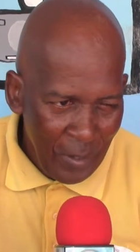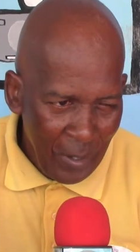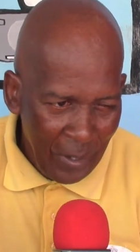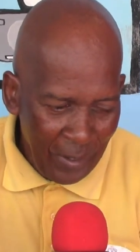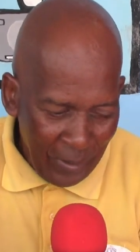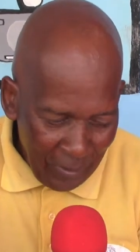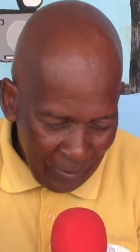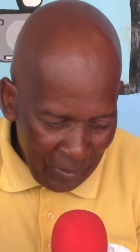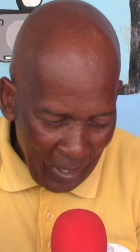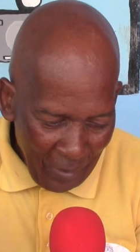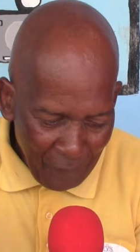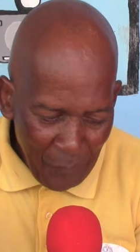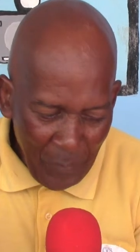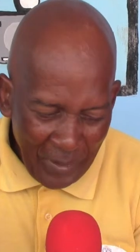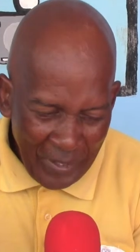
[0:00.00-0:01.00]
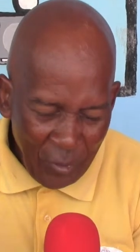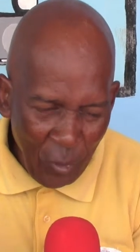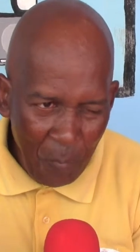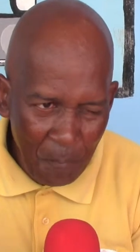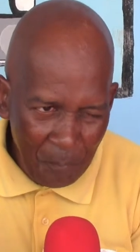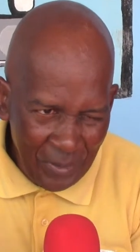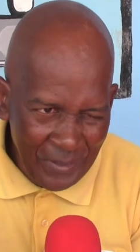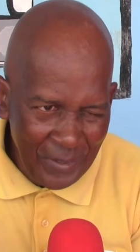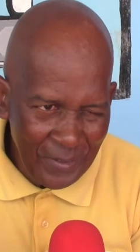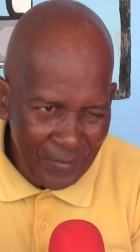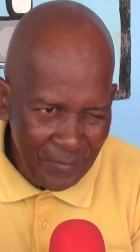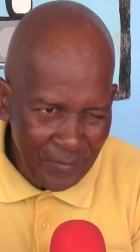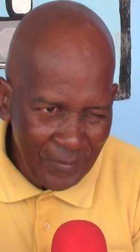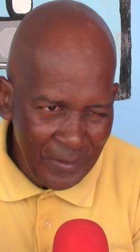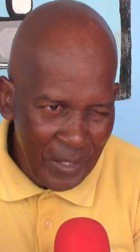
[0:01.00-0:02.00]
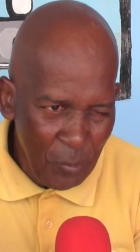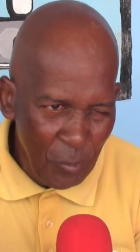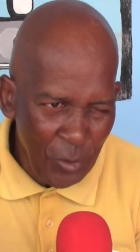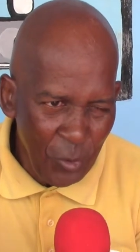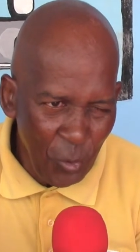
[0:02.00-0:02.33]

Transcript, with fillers: and everybody completed. There were